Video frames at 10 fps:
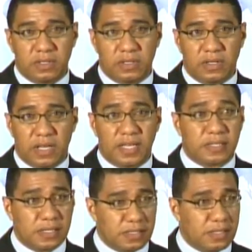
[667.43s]
a
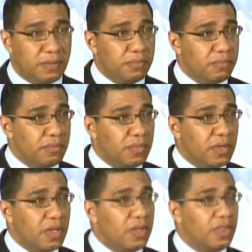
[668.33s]
system
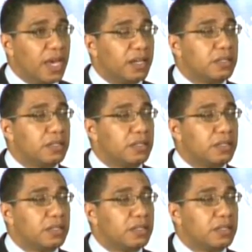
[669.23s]
that